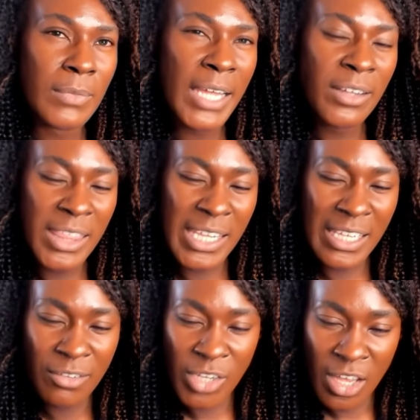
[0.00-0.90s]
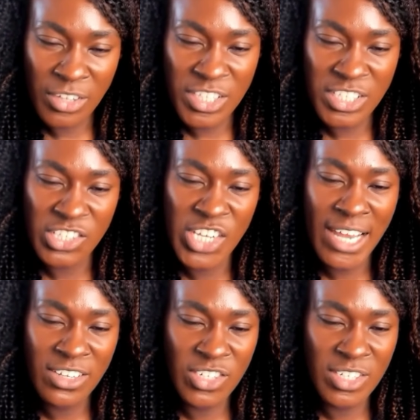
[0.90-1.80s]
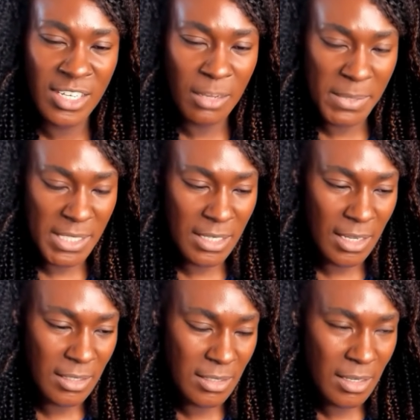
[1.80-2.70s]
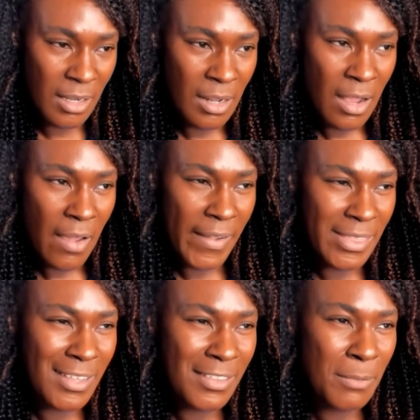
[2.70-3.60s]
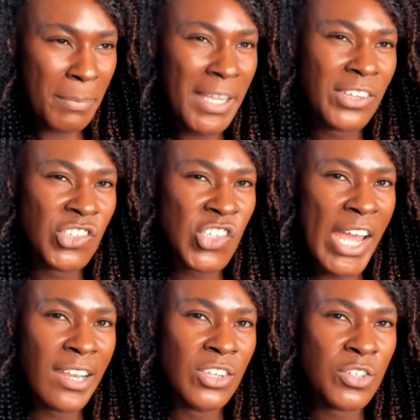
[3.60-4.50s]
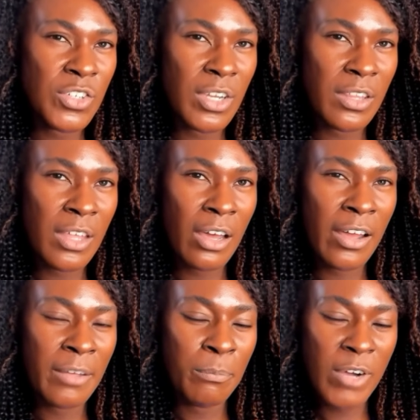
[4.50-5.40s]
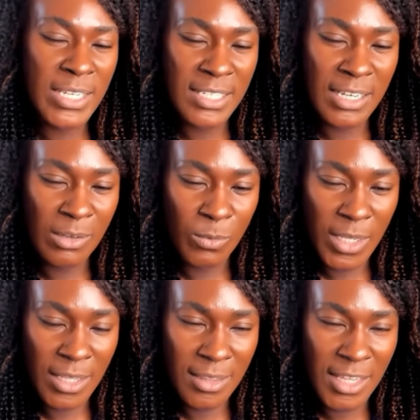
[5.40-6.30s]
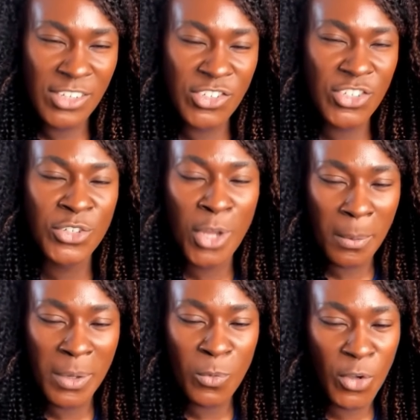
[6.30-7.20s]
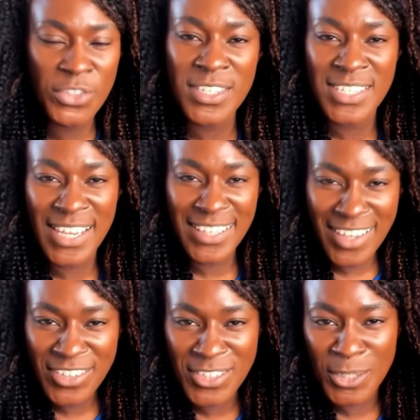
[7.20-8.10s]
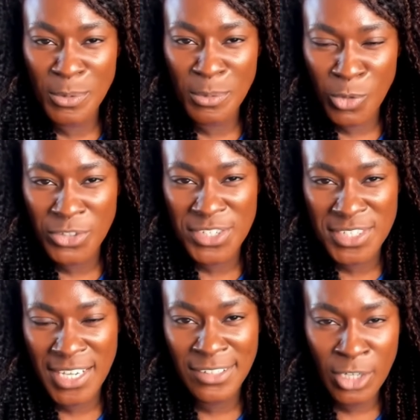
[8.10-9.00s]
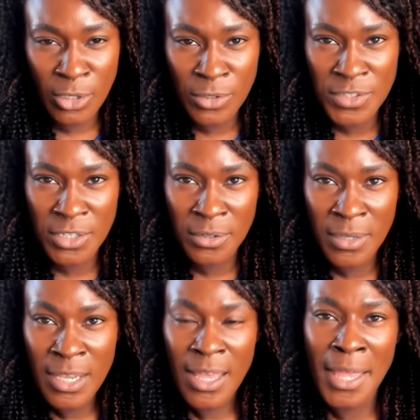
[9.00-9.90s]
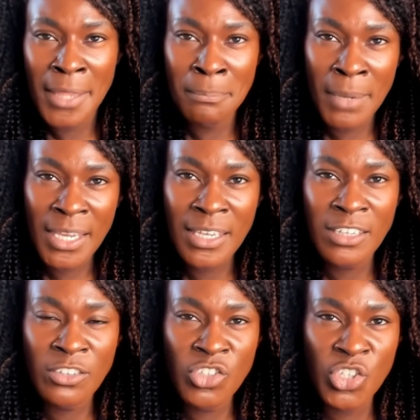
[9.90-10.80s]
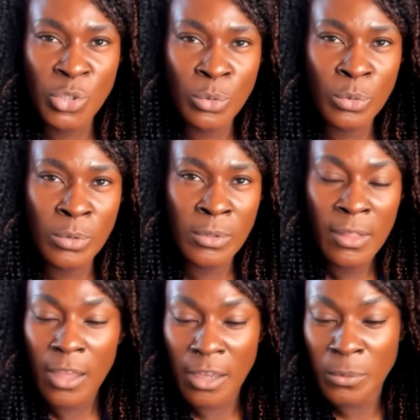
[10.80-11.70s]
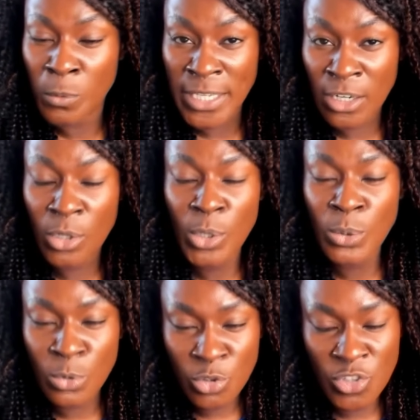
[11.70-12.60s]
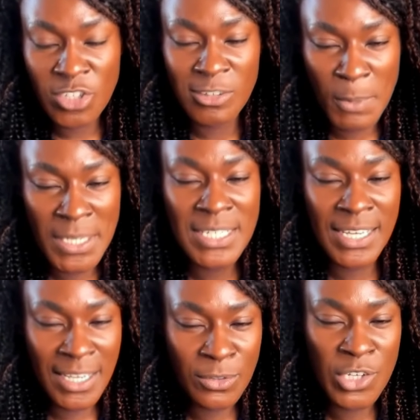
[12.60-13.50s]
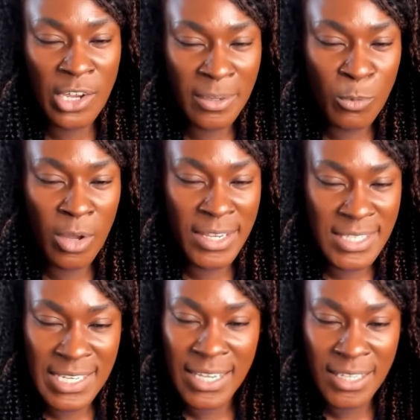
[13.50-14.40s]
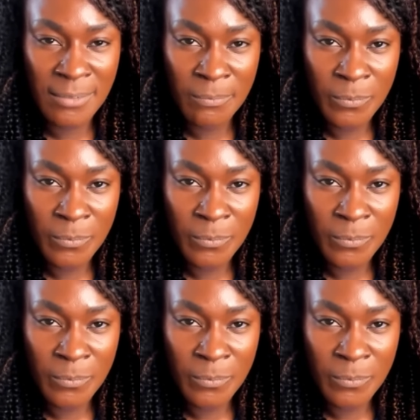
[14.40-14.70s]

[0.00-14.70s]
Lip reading: And I think in regards to challenges in the business, I think the biggest challenge that I'm wrestling with is just knowing what to say yes to and what to say no to, and making sure we are all just spending our time wisely,